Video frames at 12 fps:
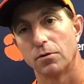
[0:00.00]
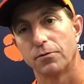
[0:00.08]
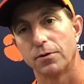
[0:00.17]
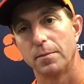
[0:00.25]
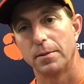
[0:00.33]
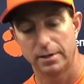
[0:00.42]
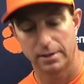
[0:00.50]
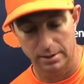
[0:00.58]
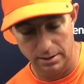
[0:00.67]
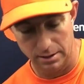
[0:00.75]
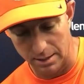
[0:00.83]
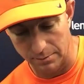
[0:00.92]
you learn
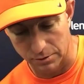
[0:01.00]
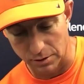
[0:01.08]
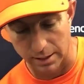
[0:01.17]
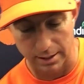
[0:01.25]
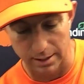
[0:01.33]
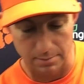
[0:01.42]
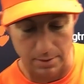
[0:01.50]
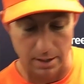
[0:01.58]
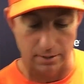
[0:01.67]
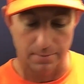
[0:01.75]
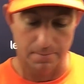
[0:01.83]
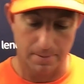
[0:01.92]
from it and you keep trying to
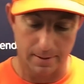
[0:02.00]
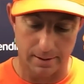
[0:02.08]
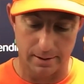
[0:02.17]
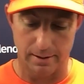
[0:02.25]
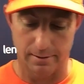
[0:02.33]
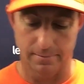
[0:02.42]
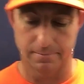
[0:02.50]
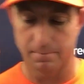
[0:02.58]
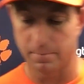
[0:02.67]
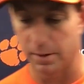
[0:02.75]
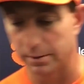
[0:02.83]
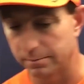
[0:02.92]
get better.
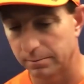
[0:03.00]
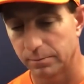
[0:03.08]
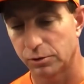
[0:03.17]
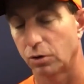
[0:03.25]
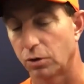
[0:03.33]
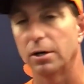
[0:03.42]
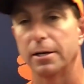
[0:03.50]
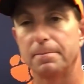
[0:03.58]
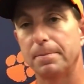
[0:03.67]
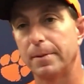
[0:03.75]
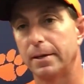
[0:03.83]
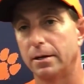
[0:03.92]
But
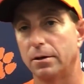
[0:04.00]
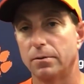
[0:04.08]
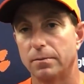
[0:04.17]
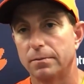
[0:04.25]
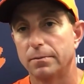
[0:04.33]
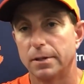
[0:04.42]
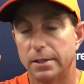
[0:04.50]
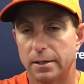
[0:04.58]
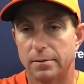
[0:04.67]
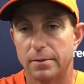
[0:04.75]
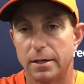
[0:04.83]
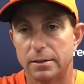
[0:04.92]
certainly,
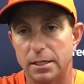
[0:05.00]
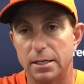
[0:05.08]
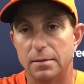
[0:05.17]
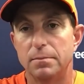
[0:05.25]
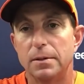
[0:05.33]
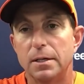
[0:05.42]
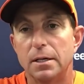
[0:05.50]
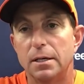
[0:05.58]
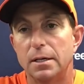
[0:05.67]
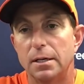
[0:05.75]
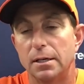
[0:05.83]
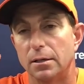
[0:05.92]
that team
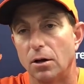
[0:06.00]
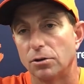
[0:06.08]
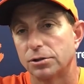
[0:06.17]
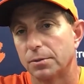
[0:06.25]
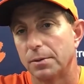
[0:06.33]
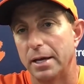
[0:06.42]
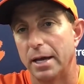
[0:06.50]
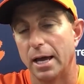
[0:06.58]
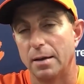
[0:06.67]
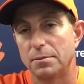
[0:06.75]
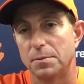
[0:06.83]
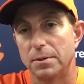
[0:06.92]
lost three
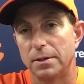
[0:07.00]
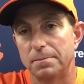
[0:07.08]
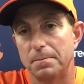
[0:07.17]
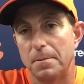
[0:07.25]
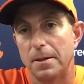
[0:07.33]
games, but